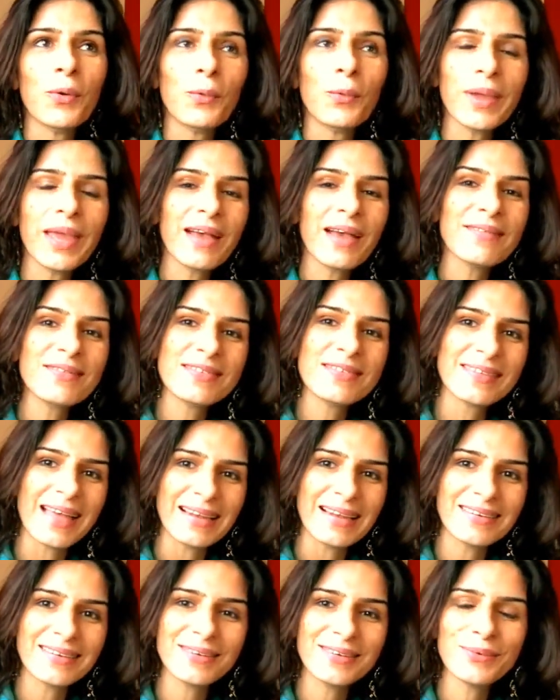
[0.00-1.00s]
we have
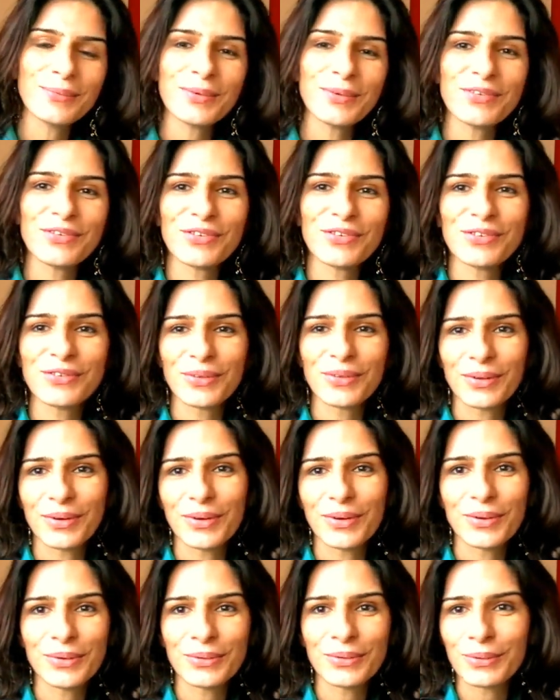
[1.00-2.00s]
Saturn, which is
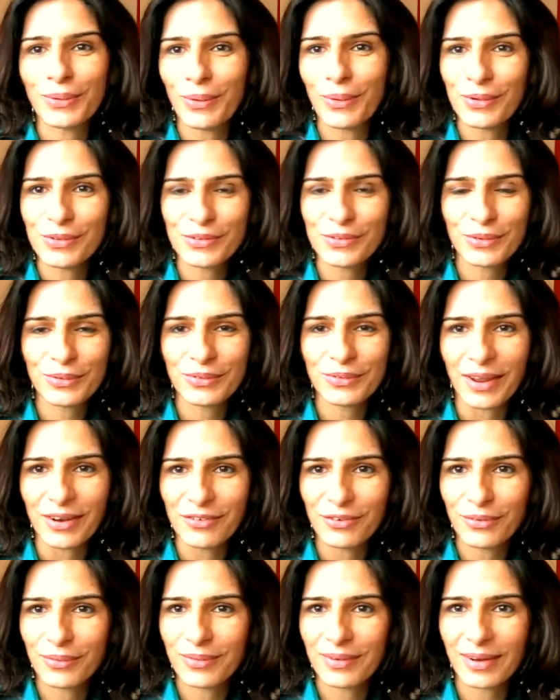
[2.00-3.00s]
uh, also
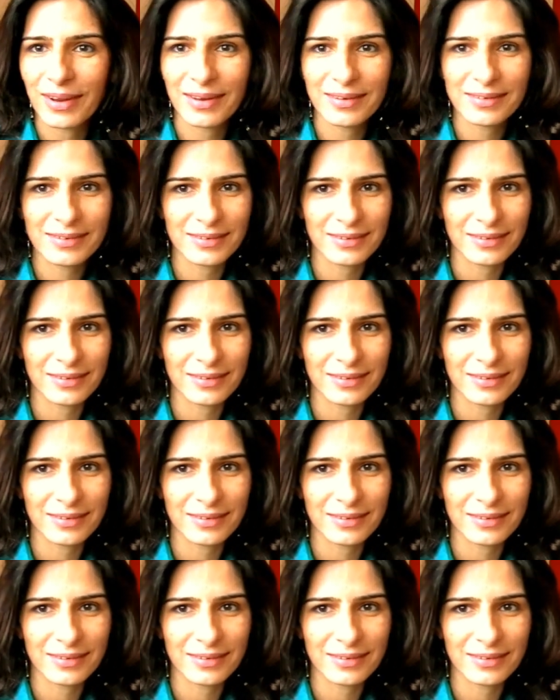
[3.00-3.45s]
retrograde.